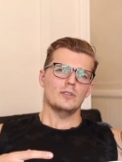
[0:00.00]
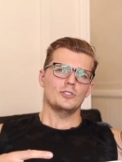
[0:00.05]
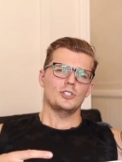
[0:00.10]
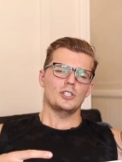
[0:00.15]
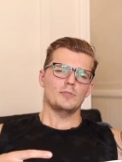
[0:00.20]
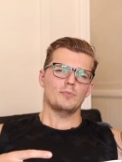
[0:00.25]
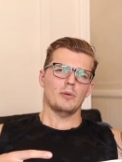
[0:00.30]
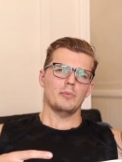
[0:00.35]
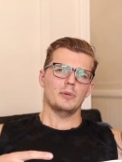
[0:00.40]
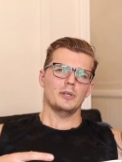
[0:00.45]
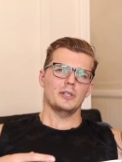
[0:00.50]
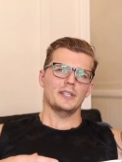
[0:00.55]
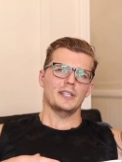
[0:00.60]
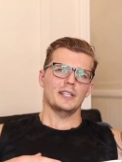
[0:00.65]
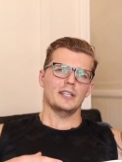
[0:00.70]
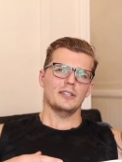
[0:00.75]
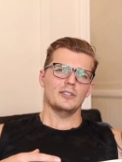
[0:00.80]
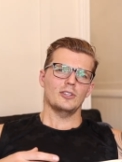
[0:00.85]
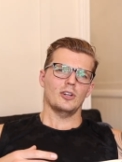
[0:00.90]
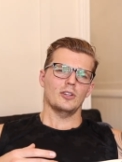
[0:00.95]
She's probably on
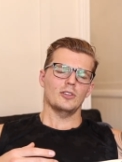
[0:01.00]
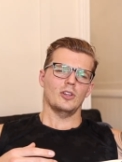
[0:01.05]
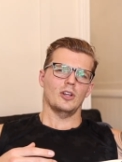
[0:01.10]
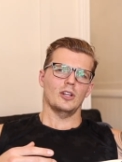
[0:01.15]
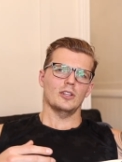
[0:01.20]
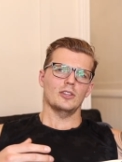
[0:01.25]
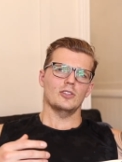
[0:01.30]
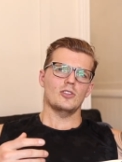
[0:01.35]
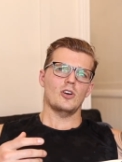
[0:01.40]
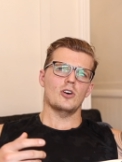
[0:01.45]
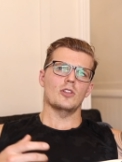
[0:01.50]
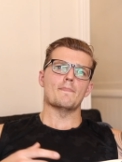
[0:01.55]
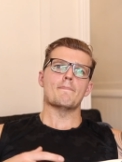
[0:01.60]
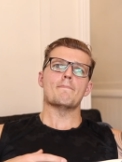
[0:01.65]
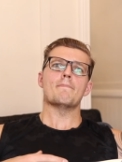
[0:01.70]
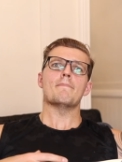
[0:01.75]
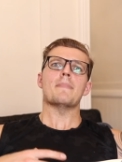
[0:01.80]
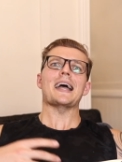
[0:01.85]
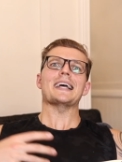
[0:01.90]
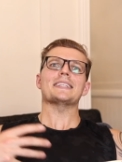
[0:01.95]
the, not
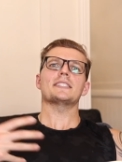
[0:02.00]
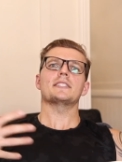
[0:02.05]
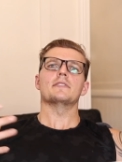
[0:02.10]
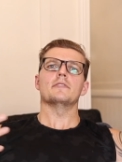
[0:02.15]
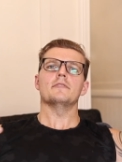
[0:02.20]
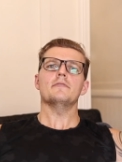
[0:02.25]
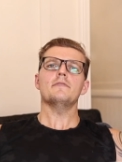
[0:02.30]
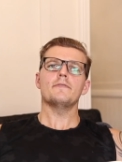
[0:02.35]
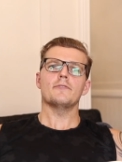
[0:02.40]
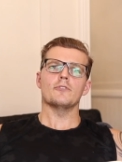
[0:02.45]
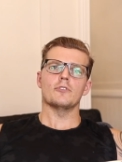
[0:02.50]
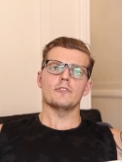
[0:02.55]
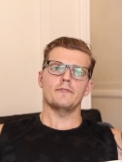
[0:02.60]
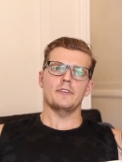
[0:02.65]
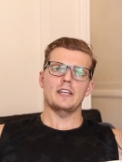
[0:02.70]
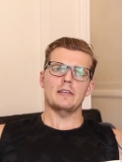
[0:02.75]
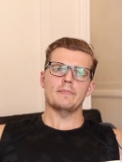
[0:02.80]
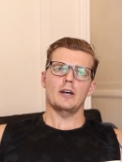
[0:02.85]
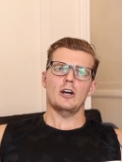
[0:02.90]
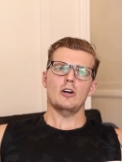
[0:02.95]
massive for a
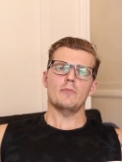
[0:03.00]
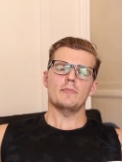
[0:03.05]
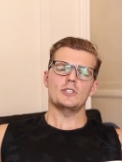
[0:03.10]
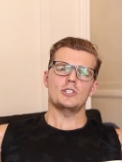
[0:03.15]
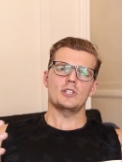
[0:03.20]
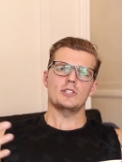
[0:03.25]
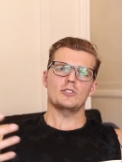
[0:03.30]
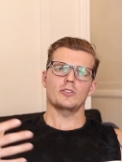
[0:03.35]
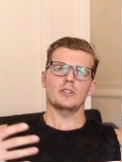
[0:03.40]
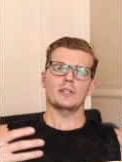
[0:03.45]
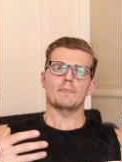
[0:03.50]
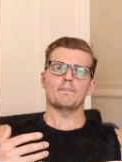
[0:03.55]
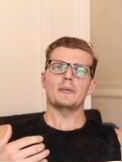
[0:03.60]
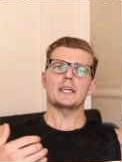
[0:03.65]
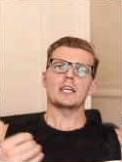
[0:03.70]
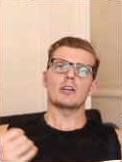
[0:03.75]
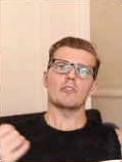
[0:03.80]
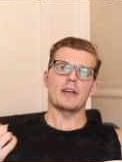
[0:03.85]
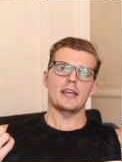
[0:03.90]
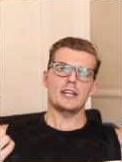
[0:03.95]
female, but she's on the
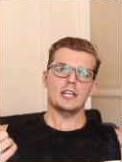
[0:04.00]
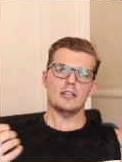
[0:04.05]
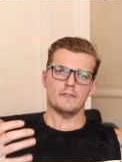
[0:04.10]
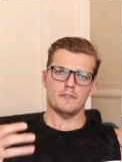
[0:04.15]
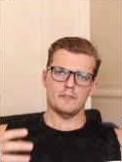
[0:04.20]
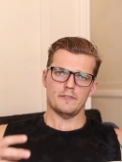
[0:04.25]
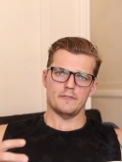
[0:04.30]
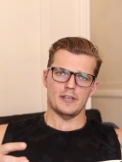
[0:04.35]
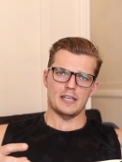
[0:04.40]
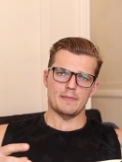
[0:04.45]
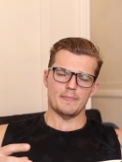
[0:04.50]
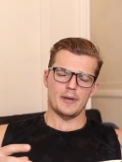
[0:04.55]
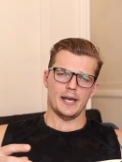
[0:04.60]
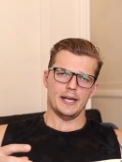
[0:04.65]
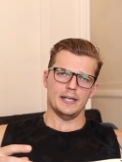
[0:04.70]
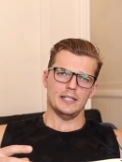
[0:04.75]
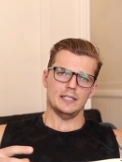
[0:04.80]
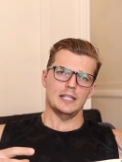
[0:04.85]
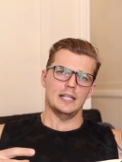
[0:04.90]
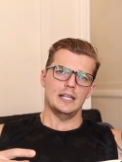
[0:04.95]
bigger end of a
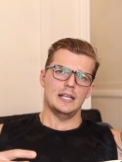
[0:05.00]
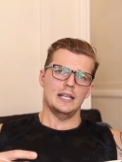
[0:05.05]
female.